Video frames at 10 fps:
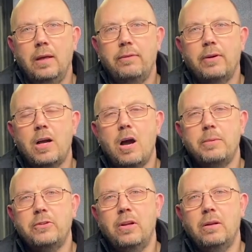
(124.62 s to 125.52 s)
If a
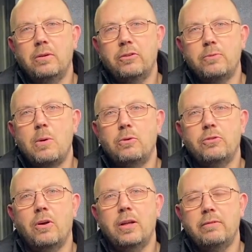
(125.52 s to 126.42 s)
carb is a little on the small
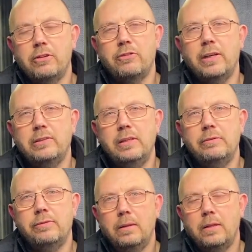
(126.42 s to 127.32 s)
side and restrictive,